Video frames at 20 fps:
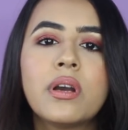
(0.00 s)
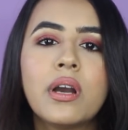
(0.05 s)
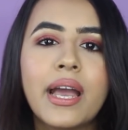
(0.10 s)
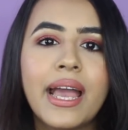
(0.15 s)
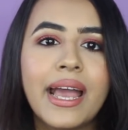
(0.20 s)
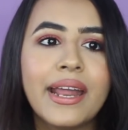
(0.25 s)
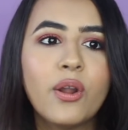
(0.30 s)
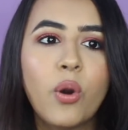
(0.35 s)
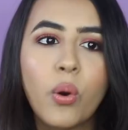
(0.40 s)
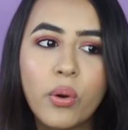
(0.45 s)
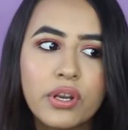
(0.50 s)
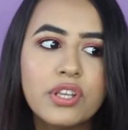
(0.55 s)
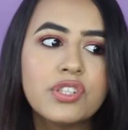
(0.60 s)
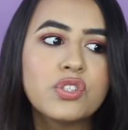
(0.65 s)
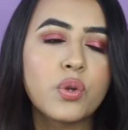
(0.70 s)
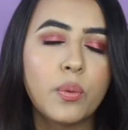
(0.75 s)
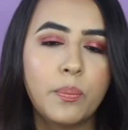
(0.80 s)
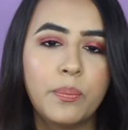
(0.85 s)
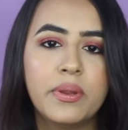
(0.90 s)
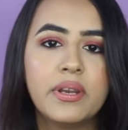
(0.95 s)
an
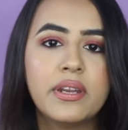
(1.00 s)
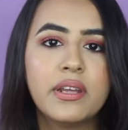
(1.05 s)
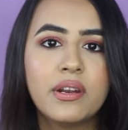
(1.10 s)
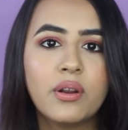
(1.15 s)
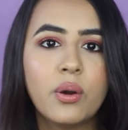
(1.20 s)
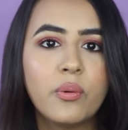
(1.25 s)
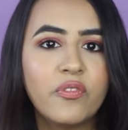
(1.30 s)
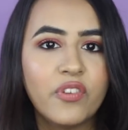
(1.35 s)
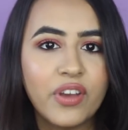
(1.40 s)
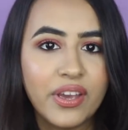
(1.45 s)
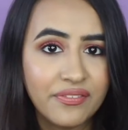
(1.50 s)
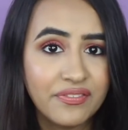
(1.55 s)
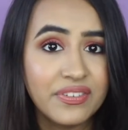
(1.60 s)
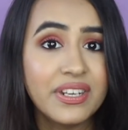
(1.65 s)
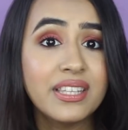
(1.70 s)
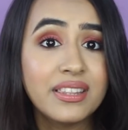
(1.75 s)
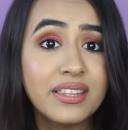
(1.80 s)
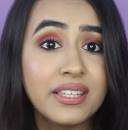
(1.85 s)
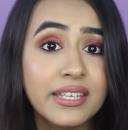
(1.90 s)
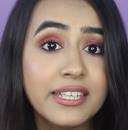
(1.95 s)
honest opinion of
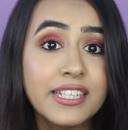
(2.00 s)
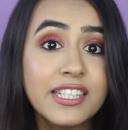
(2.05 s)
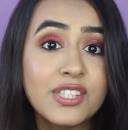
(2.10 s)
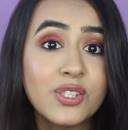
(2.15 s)
everything.